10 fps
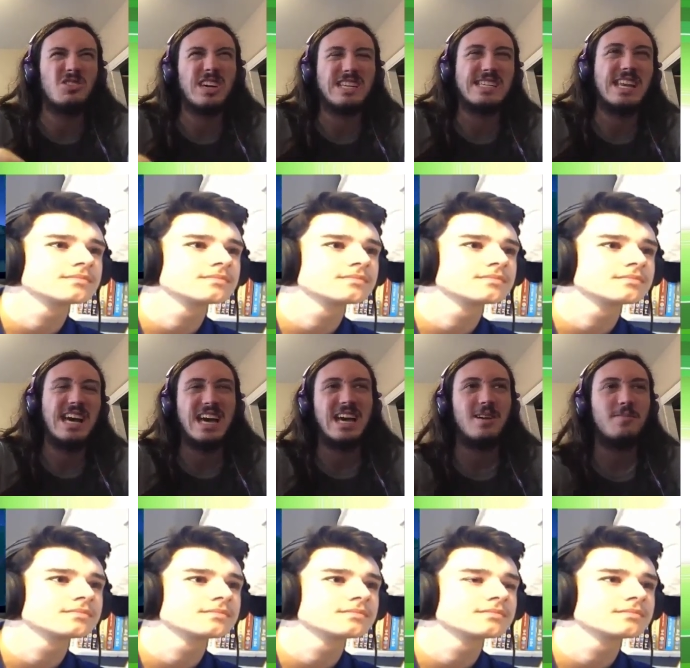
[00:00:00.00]
Speaker 1: so I guess Saturday?
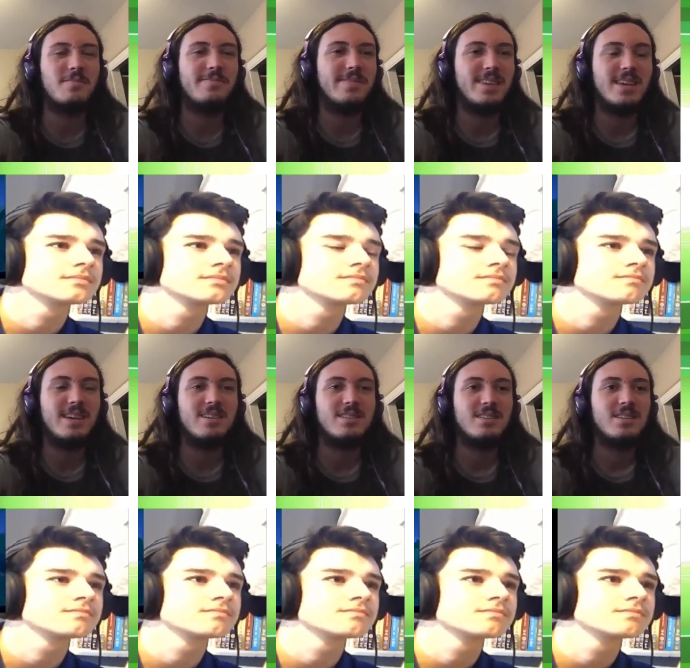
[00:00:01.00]
an I am,
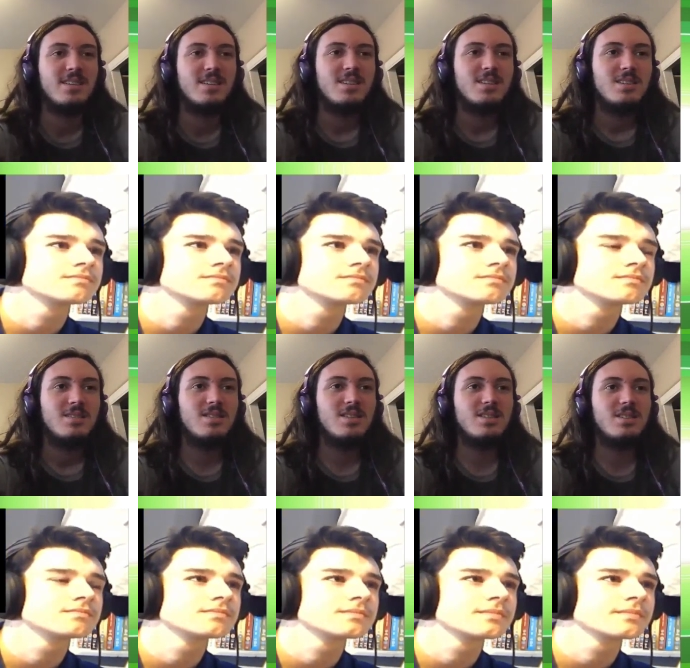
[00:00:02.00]
yeah.
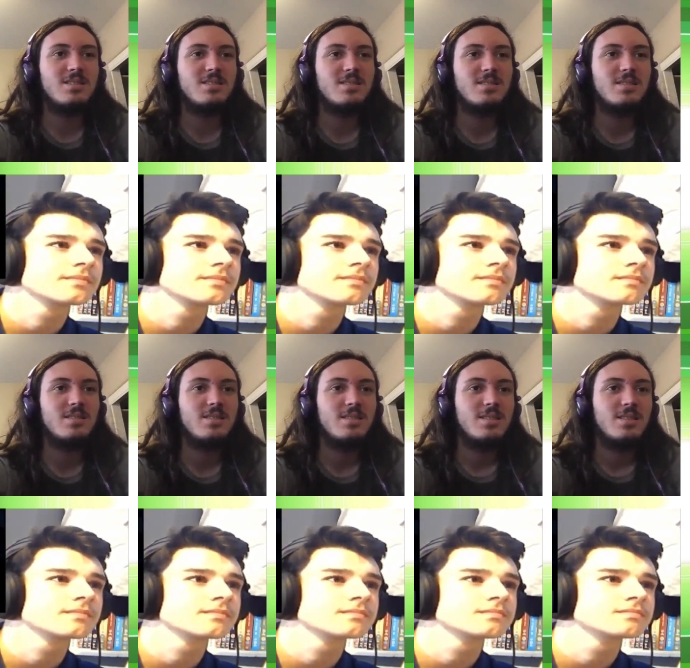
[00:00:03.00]
Uh,
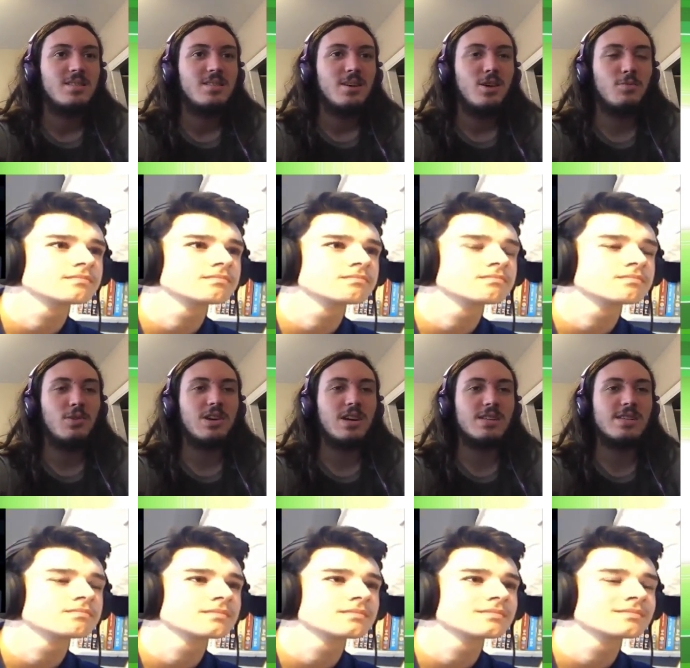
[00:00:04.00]

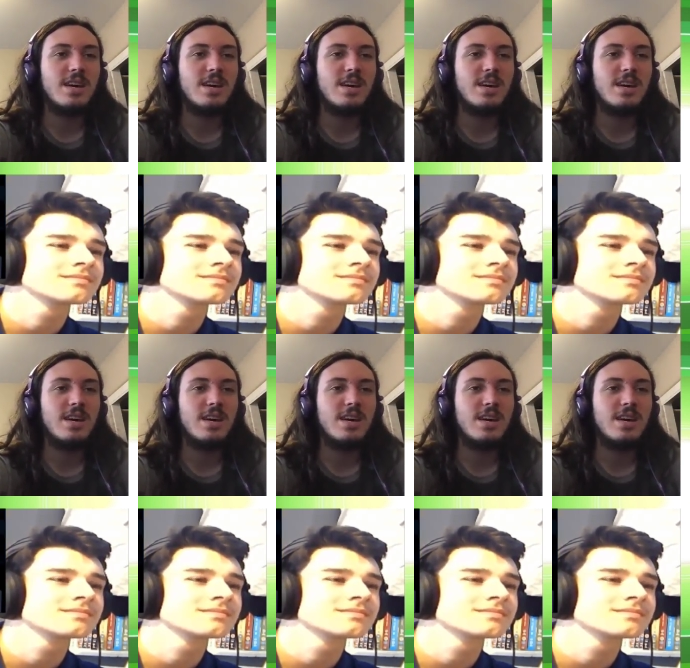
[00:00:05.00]
homework on a